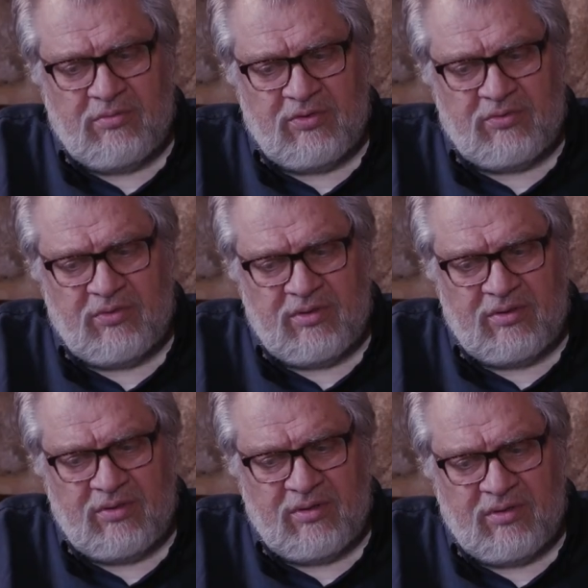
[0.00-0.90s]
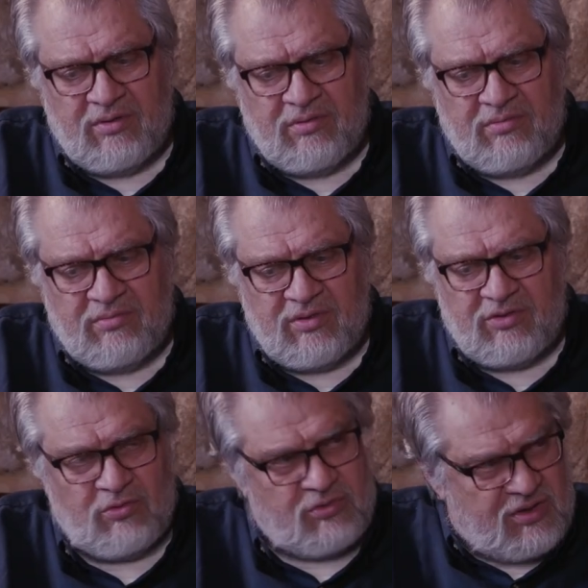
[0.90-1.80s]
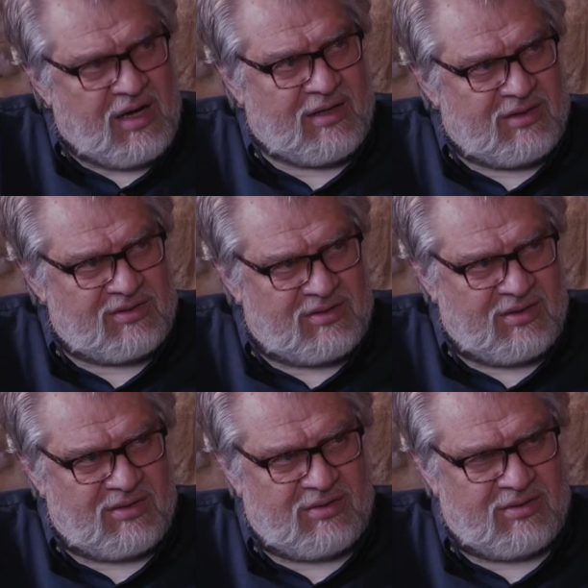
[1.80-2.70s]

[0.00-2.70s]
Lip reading: between the two sides.